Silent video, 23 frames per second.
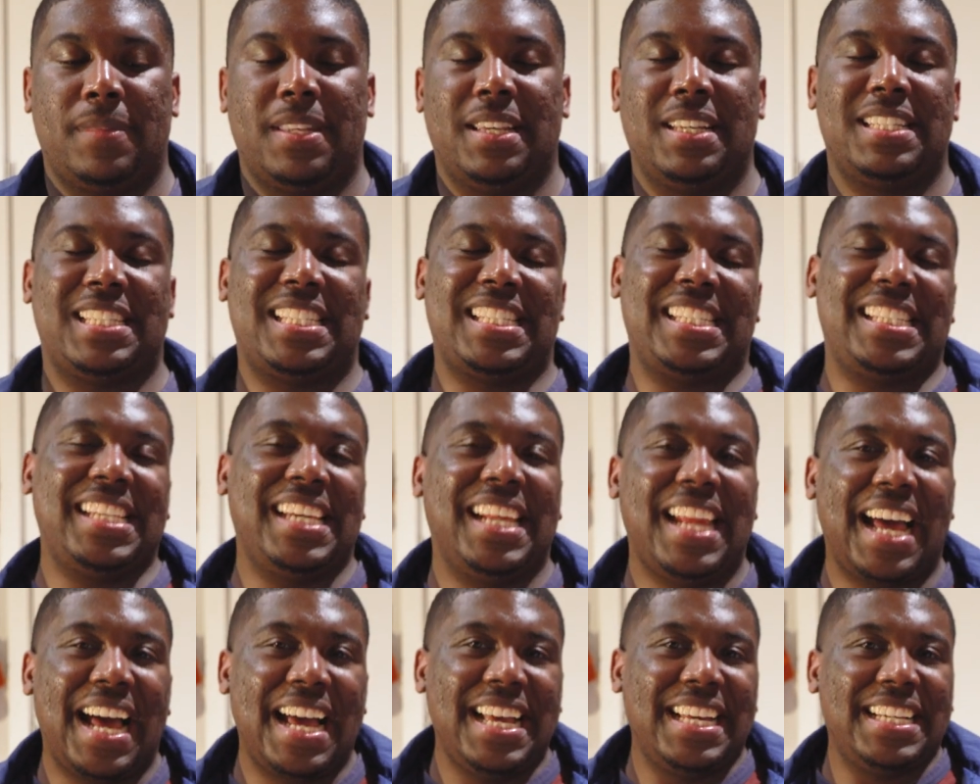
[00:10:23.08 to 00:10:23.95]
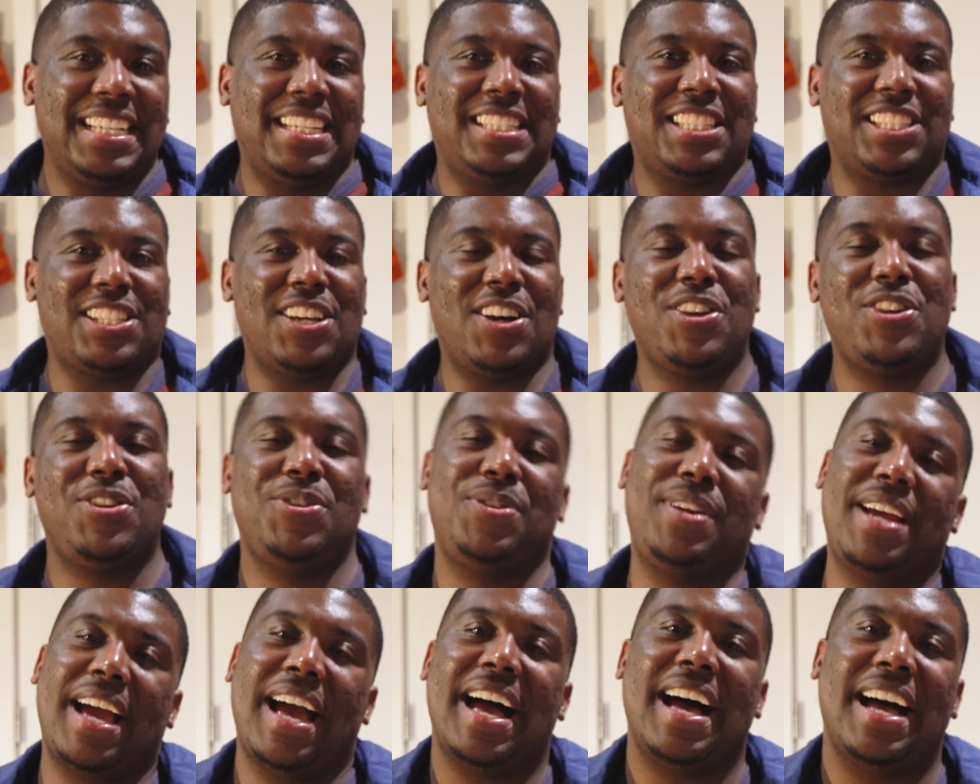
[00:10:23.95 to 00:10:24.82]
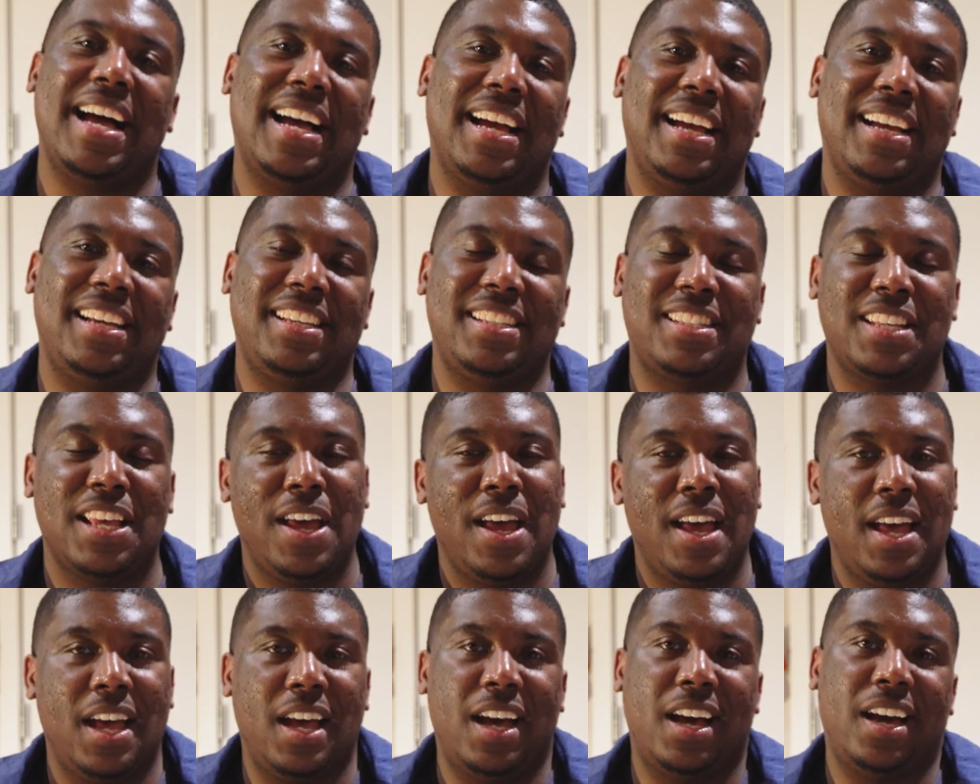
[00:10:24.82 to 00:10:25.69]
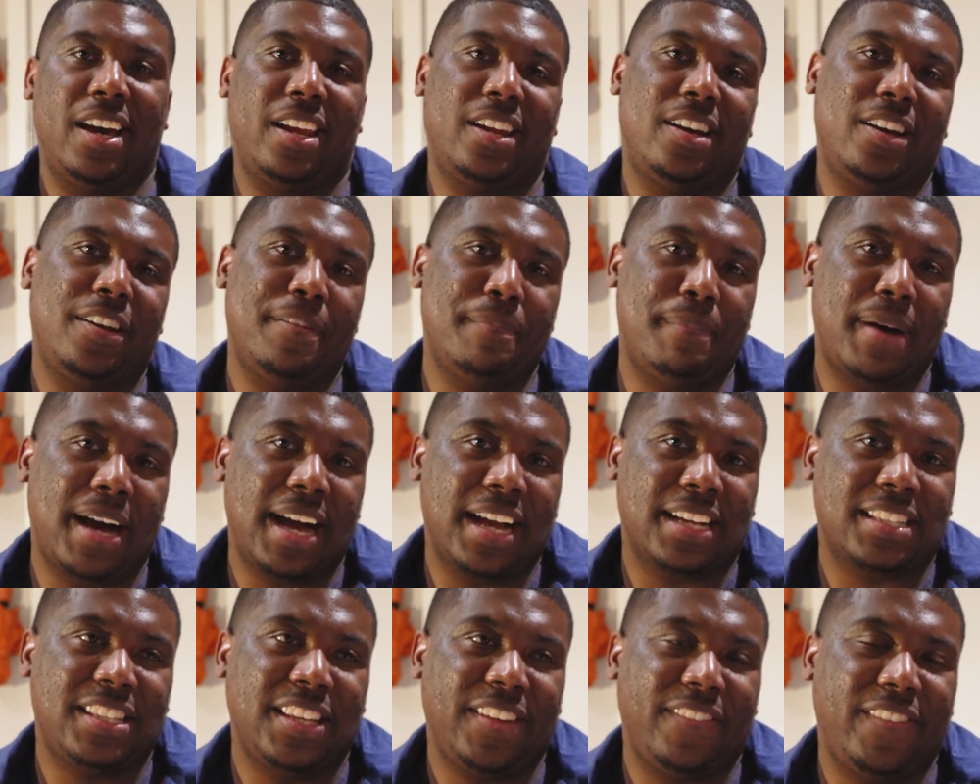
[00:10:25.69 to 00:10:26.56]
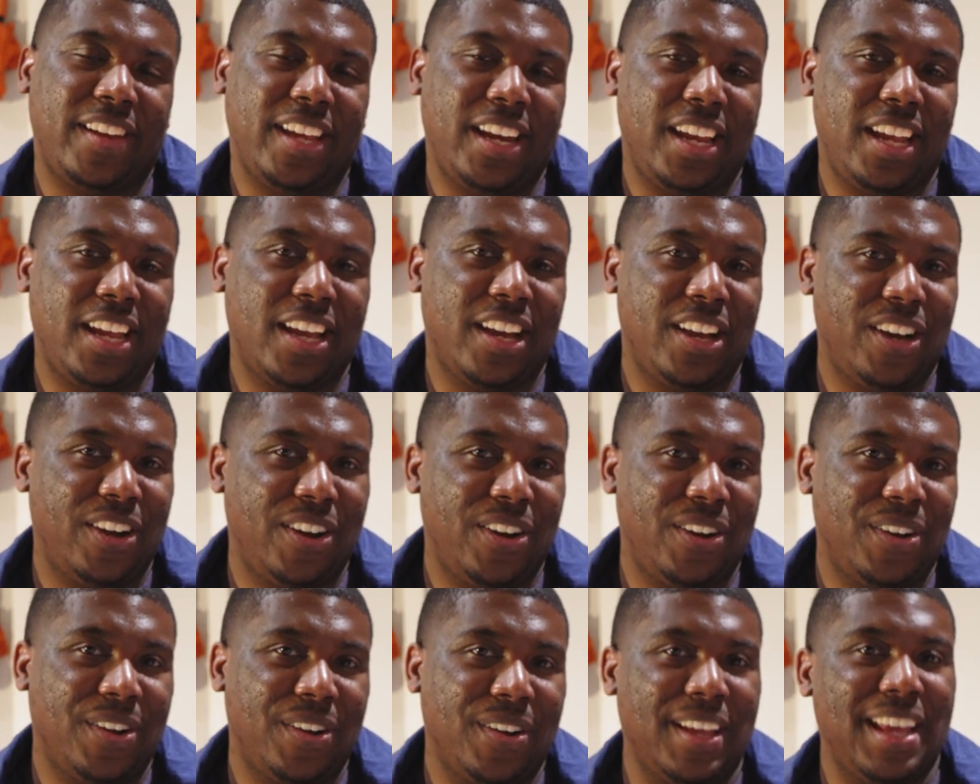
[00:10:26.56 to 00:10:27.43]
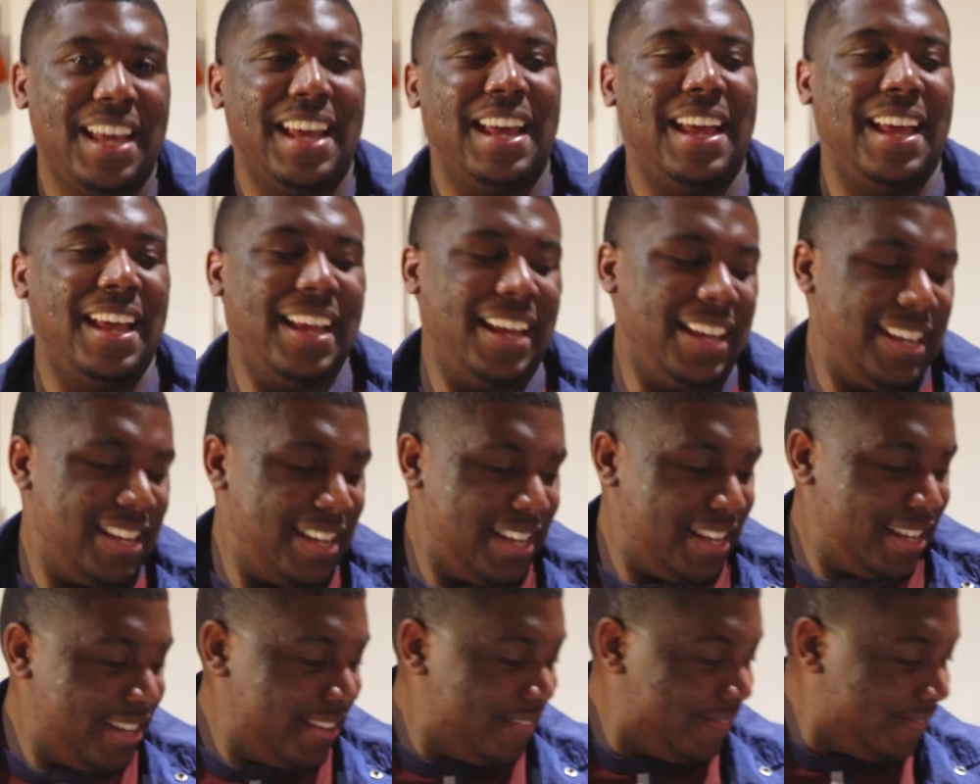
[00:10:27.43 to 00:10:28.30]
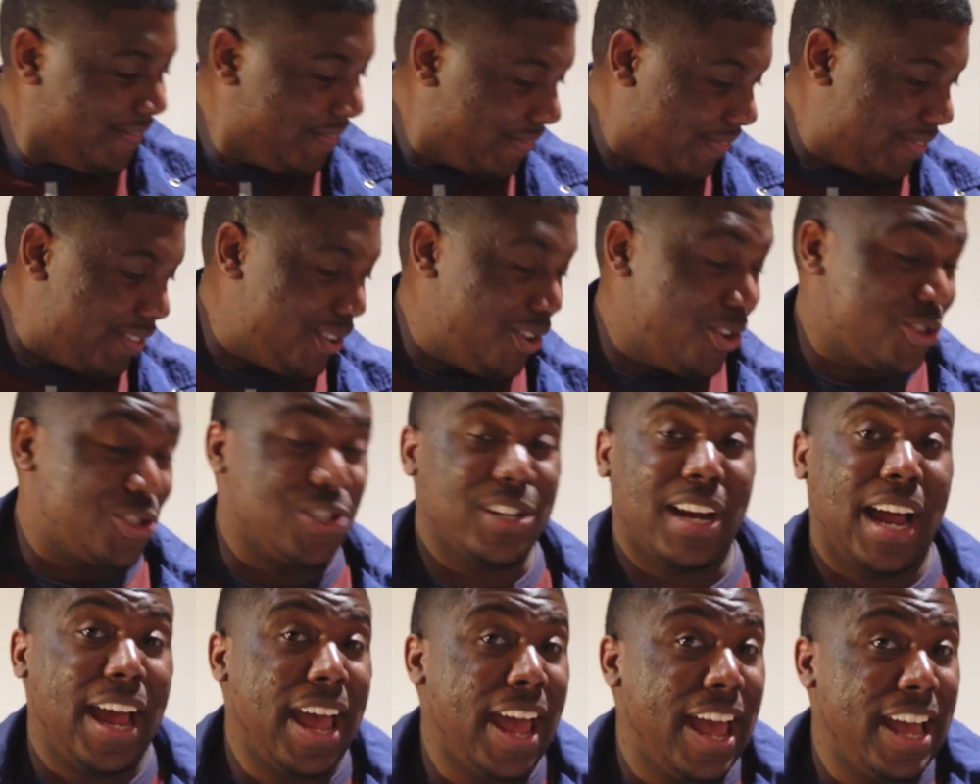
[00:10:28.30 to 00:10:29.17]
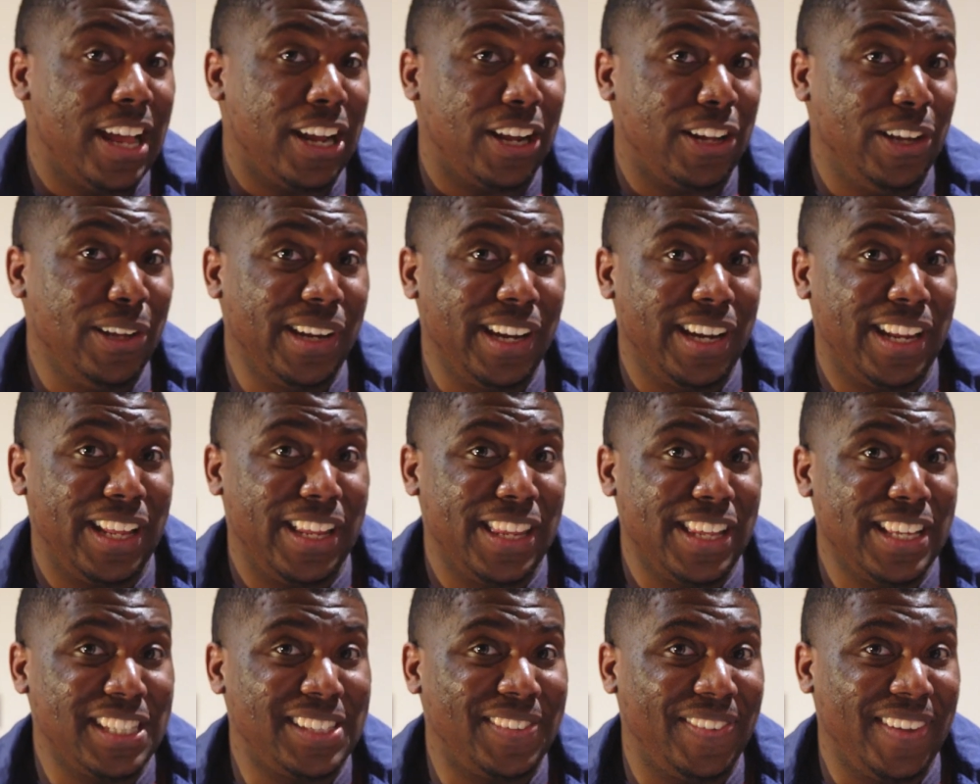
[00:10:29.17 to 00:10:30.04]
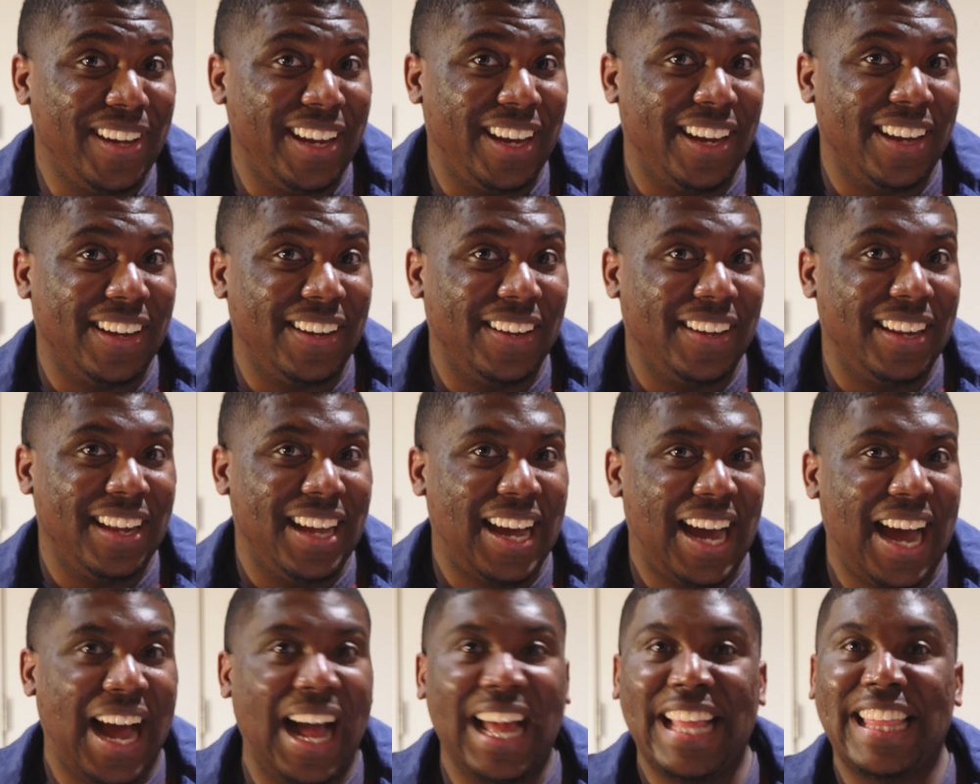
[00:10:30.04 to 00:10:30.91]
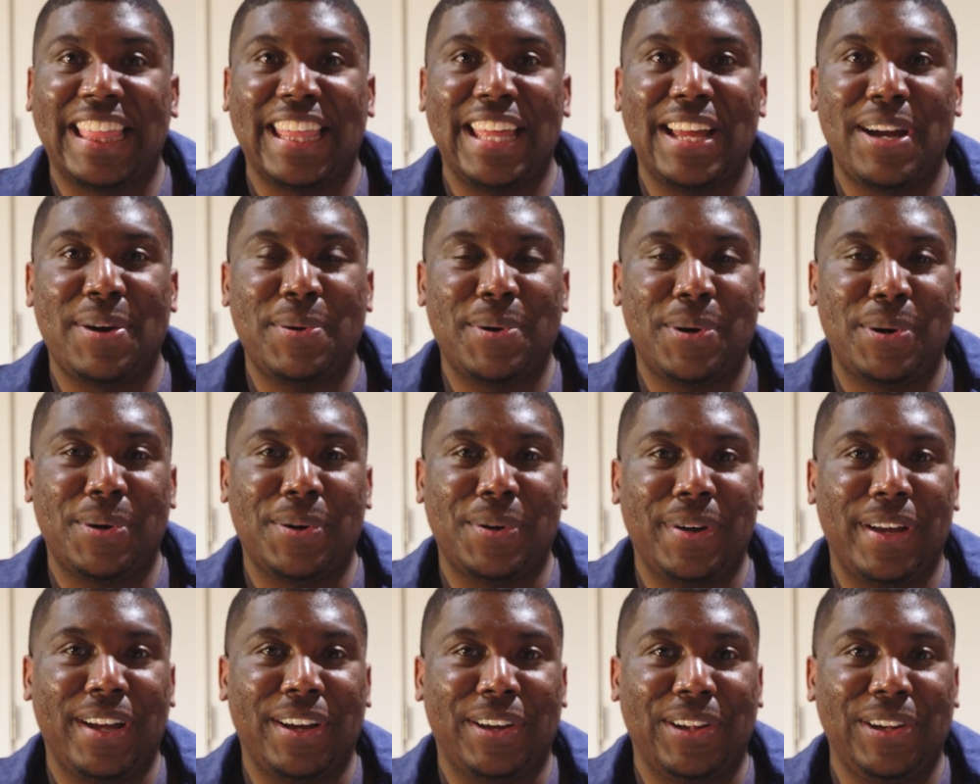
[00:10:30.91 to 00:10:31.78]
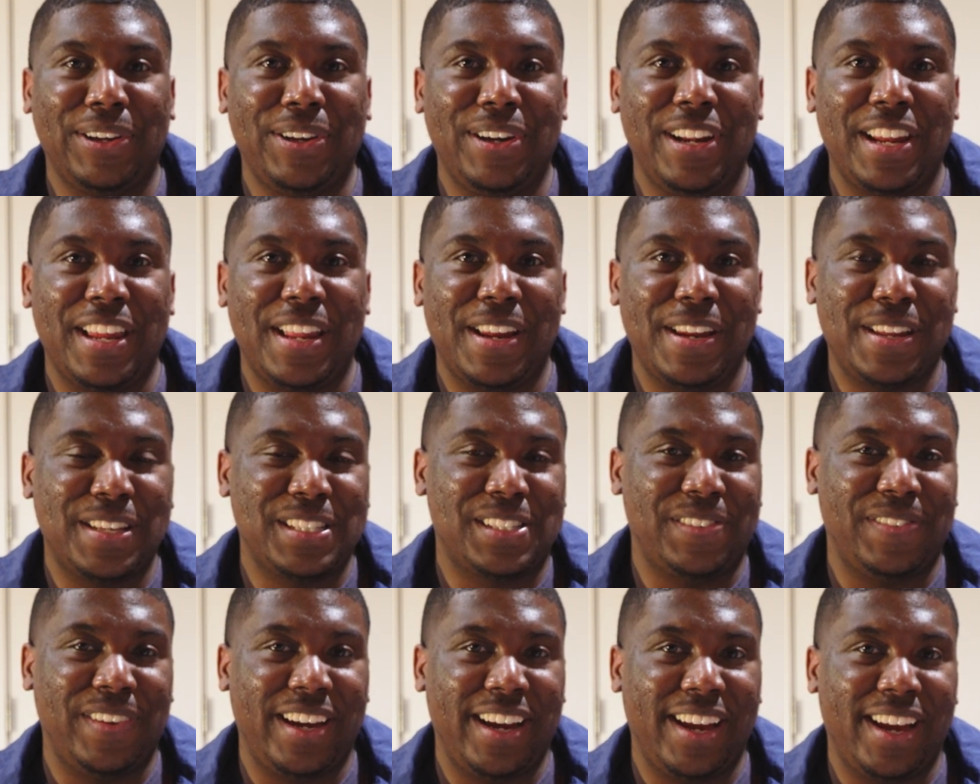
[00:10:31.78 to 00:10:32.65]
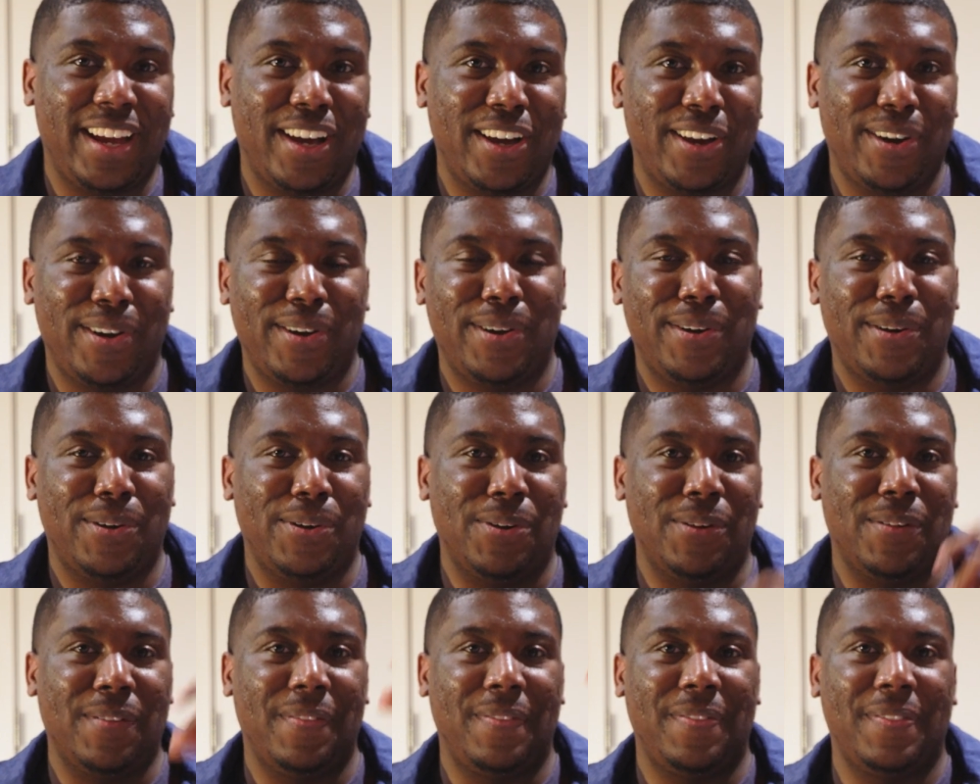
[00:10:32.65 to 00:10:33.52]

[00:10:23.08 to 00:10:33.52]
should I show you guys an unboxing video? Or should I include it in this video? I think we'll include it in this video.